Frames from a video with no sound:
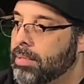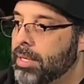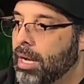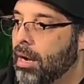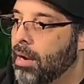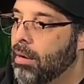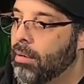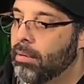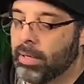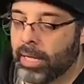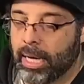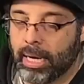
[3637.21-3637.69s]

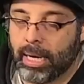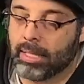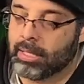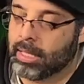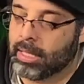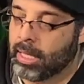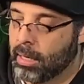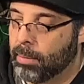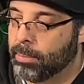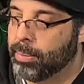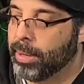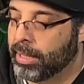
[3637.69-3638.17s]

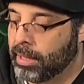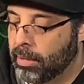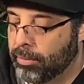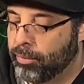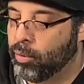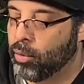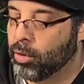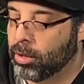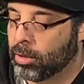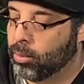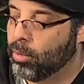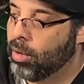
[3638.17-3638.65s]
I'll break the
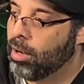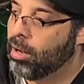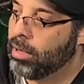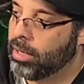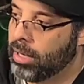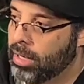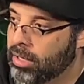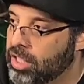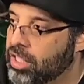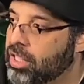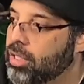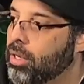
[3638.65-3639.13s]
fourth wall and
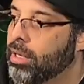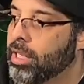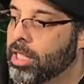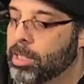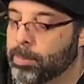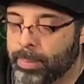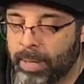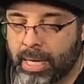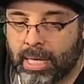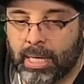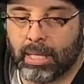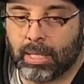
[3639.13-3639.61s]
I'll just start
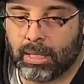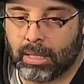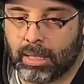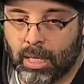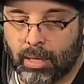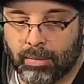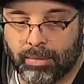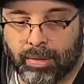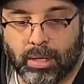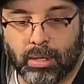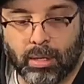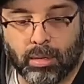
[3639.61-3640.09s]
explaining
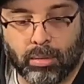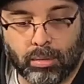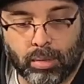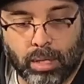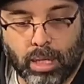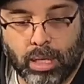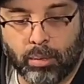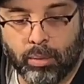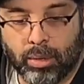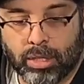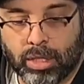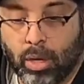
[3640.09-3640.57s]
stuff,
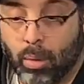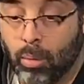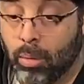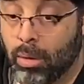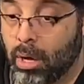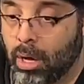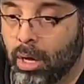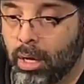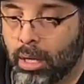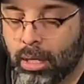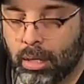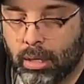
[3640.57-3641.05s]
what's going
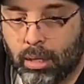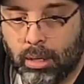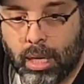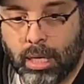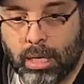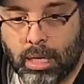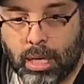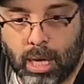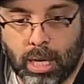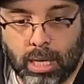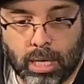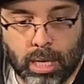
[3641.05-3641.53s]
on
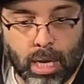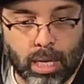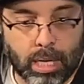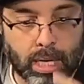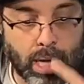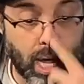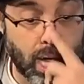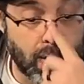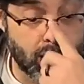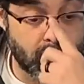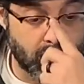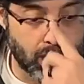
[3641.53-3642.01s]
and yada yada
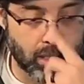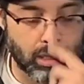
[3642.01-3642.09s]
yada.